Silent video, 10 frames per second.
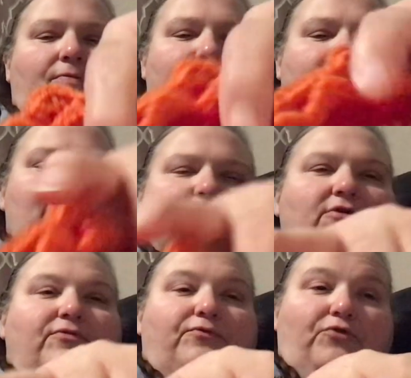these are
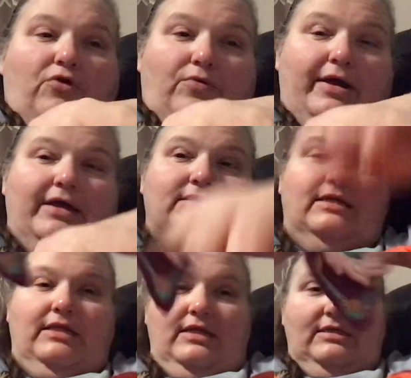4 weights
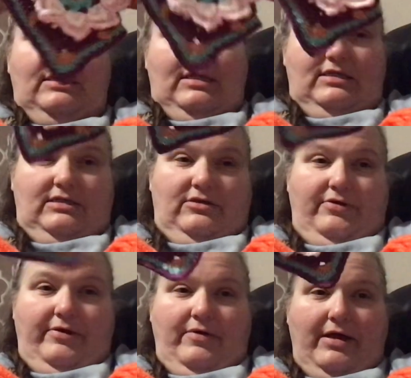and this is a
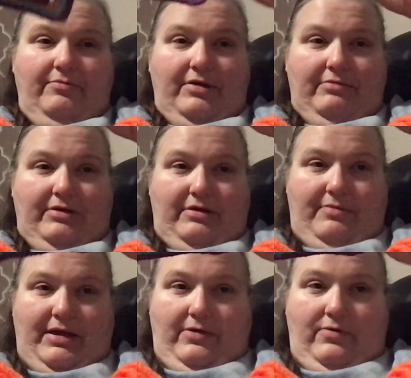3 weight, but I'm gonna
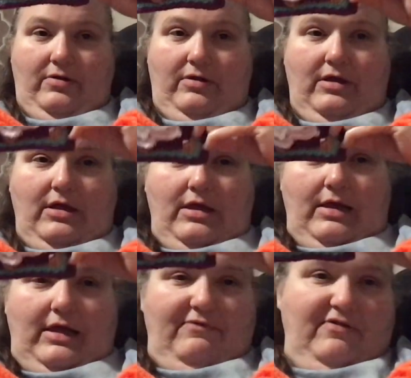make it work,
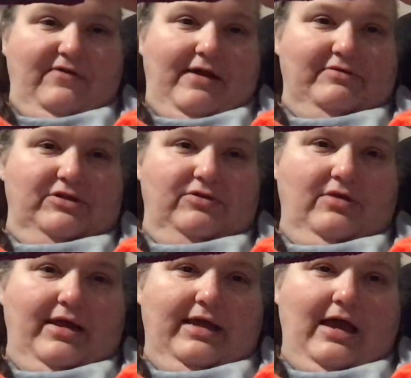even if I have to do
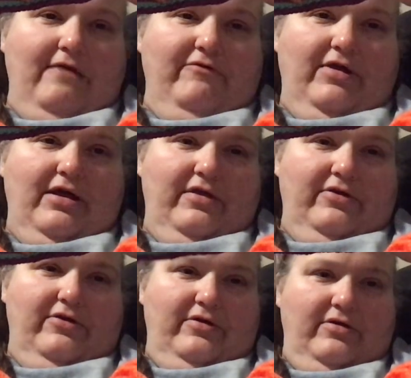like every
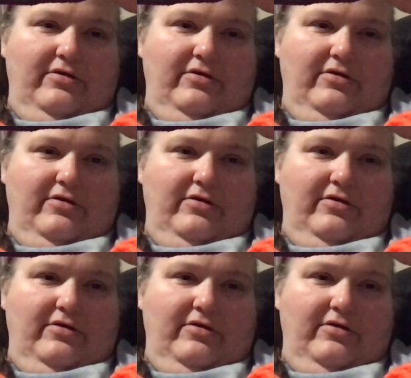other